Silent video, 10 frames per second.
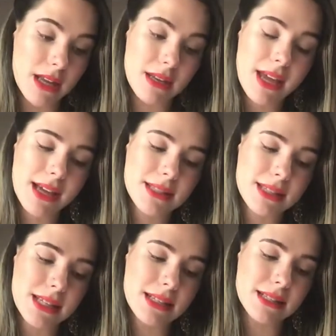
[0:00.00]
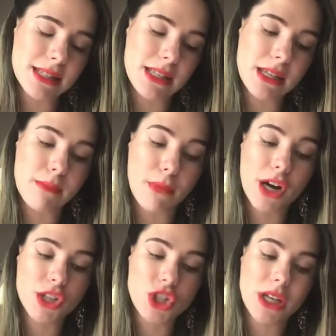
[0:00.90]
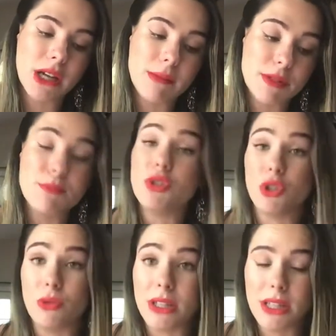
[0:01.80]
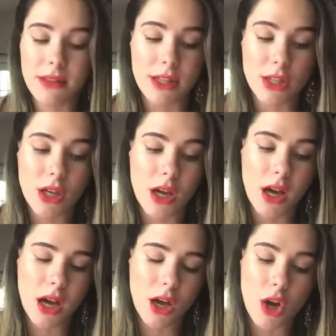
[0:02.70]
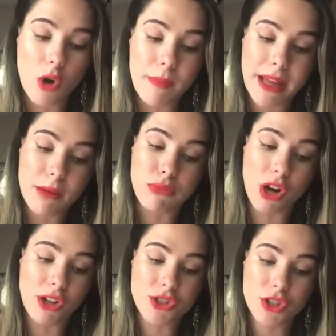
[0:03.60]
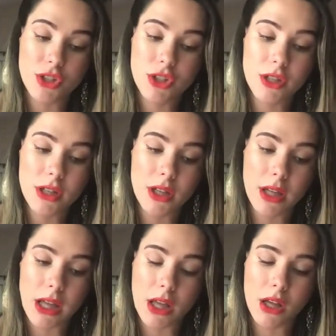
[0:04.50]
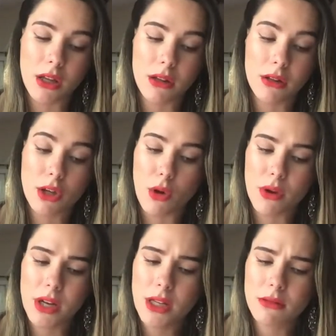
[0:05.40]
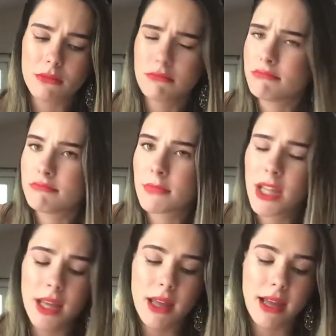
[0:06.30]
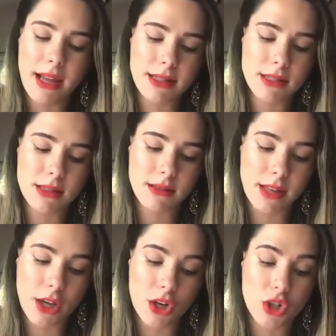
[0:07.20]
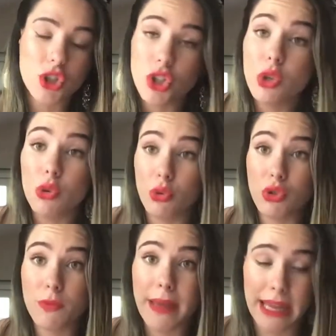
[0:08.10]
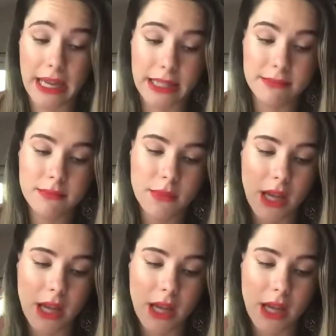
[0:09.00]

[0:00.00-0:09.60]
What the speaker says: Next is the Marc Jacobs Beauty, the Omega Bronzer in Coconut. It's their huge pan.